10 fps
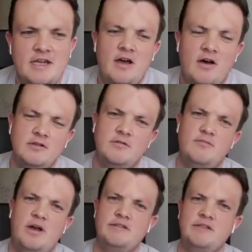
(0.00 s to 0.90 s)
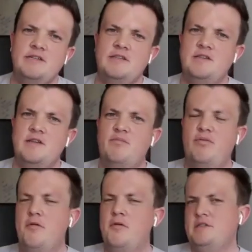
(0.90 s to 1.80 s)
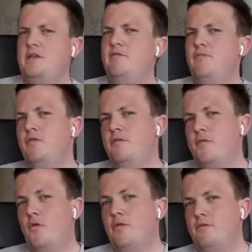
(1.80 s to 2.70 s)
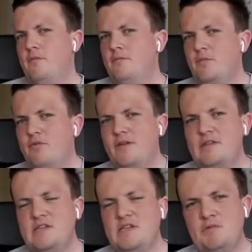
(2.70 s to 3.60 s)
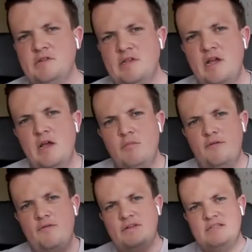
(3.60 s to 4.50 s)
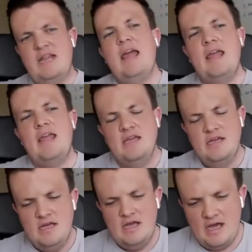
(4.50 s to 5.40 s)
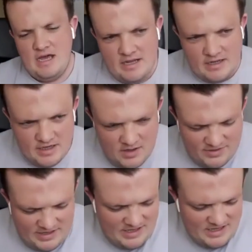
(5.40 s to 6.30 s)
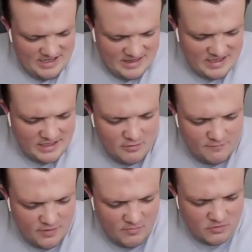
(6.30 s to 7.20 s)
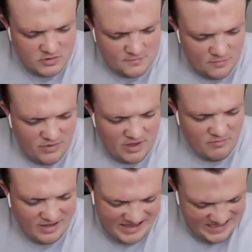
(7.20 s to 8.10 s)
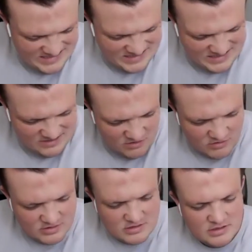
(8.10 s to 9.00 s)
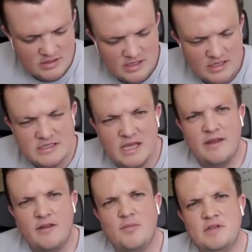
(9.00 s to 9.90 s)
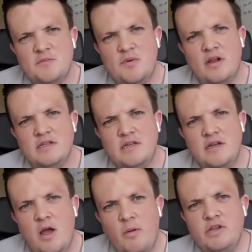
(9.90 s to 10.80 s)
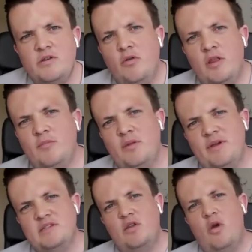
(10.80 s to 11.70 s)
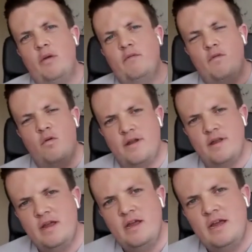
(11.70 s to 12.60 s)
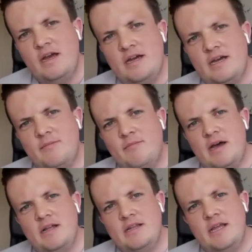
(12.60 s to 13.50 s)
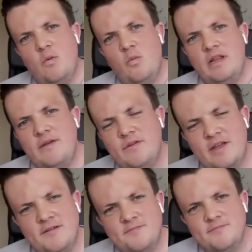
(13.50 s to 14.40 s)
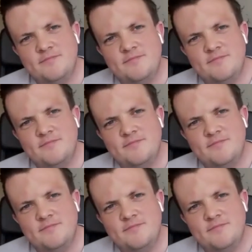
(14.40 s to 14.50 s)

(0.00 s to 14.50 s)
although embarrassing, it's a sign of progress that you've moved forward from the previous 6 months. But for today, Anna Carmody, thank you very much for being my guest on the Scaling Your Business podcast. I wish you nothing but the best going forward. And we'll leave it there.